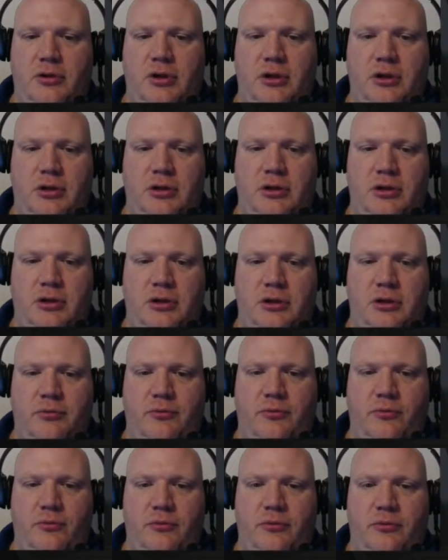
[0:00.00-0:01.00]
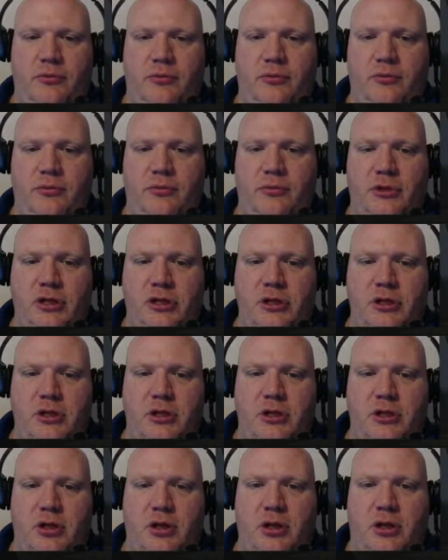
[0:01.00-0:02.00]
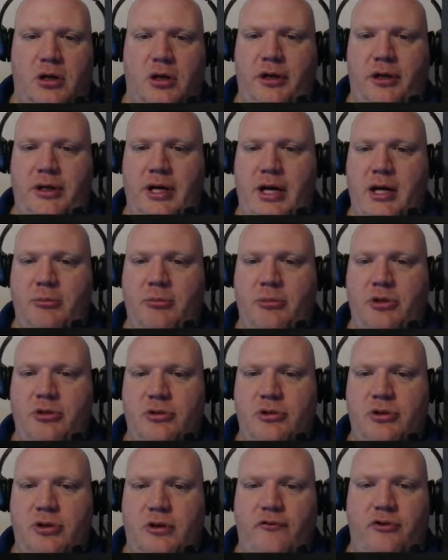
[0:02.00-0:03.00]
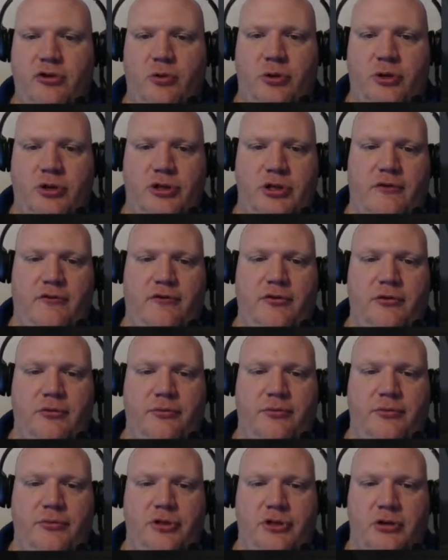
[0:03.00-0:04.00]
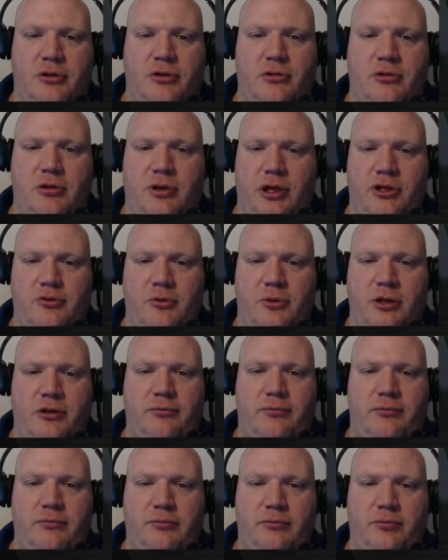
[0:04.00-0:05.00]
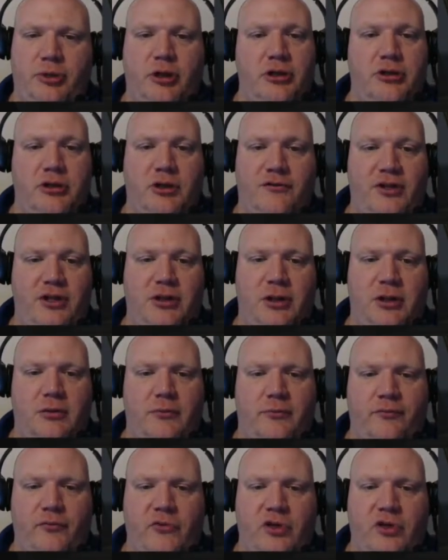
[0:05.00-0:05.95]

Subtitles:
Our diamonds, our inventory is now full, so I guess we're done putting stuff in there.